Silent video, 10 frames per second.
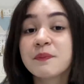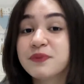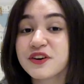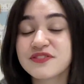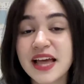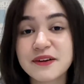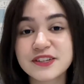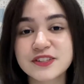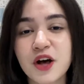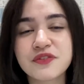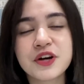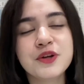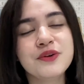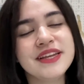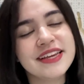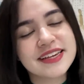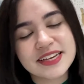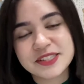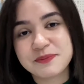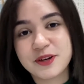Both languages offer unique
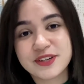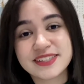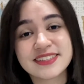experiences